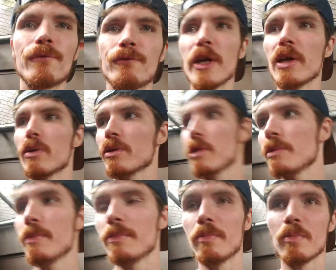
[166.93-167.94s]
feel
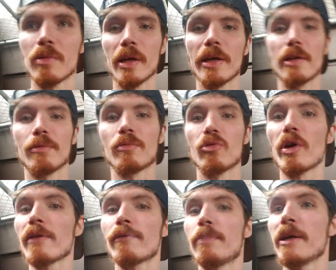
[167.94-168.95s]
like
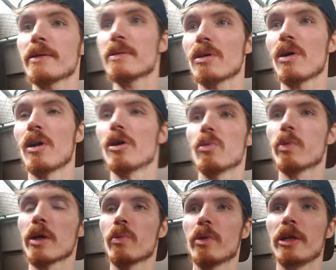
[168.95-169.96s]
draft picks are
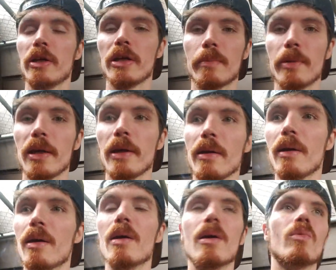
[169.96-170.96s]
where we need to be.
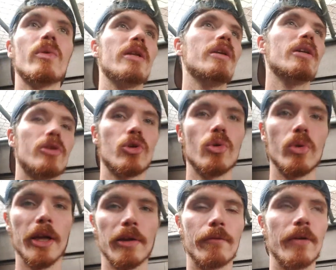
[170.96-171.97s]
We need to
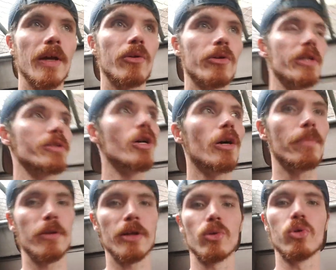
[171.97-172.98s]
get veterans
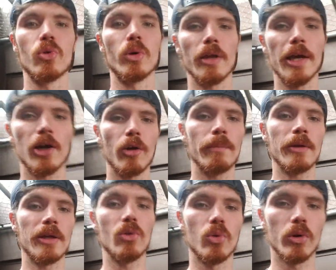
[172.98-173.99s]
up there who will help
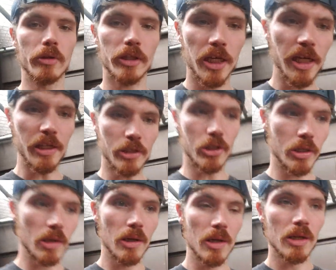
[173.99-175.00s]
and who will teach
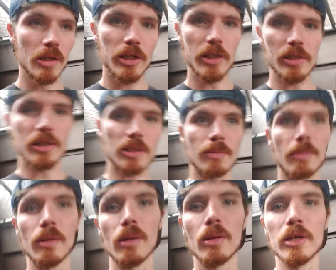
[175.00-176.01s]
these
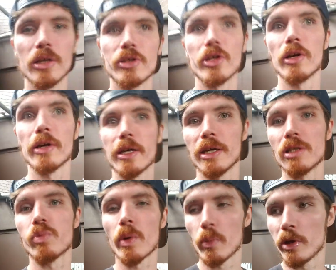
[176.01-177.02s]
young
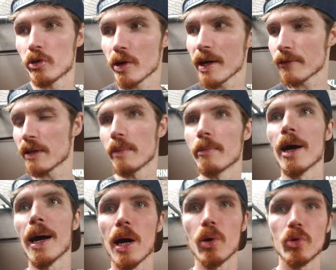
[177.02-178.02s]
kids when we draft them
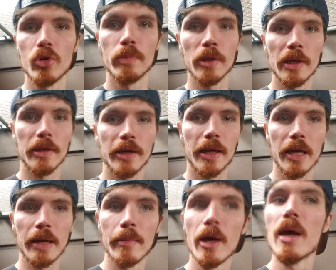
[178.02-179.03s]
how to play the
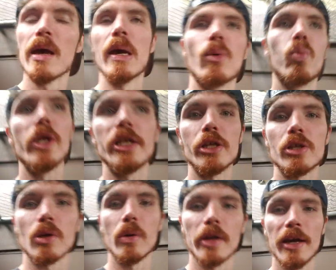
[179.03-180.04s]
game, and we just
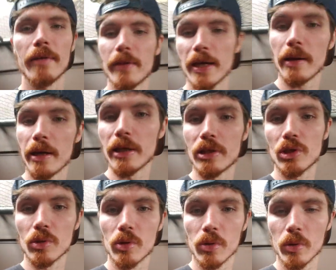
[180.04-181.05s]
don't have that.
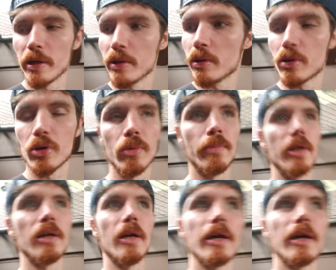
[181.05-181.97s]
It's going to be